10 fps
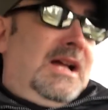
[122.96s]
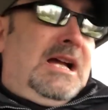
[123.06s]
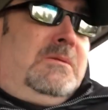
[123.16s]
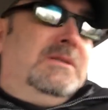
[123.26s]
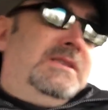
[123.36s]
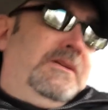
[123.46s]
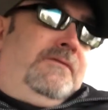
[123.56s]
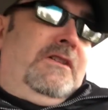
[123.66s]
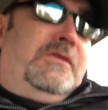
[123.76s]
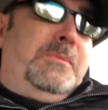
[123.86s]
I would say
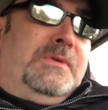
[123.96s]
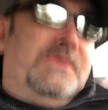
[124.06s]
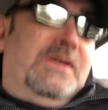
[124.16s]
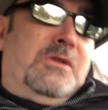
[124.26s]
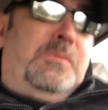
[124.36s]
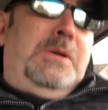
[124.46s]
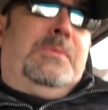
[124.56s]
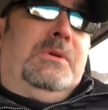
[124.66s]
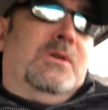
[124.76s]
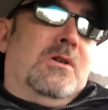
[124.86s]
50% of the
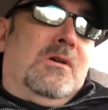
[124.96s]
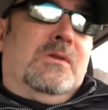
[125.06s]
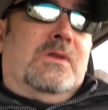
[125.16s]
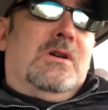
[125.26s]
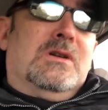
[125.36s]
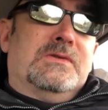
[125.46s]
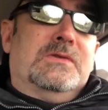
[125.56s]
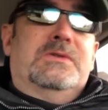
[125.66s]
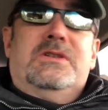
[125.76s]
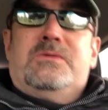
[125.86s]
people you call in the call
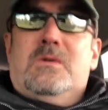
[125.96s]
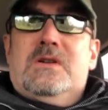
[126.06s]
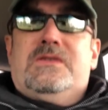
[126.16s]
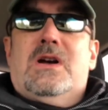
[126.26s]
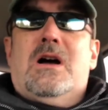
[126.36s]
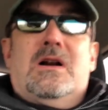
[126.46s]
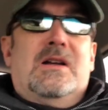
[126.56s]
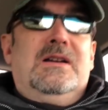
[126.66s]
center just want to talk.